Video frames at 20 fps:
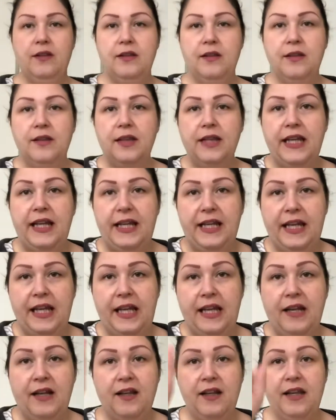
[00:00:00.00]
lean
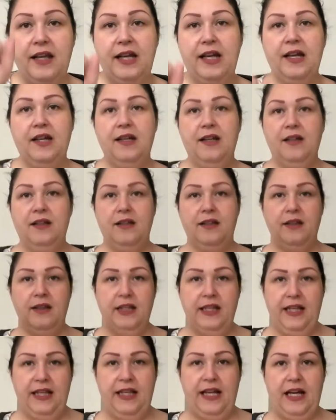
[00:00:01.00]
in, click,
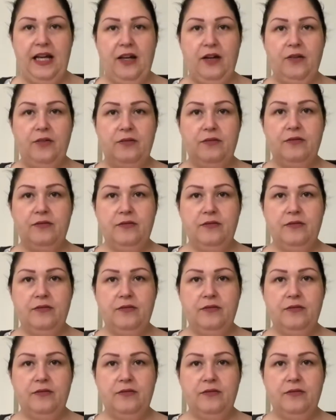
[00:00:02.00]
lean out,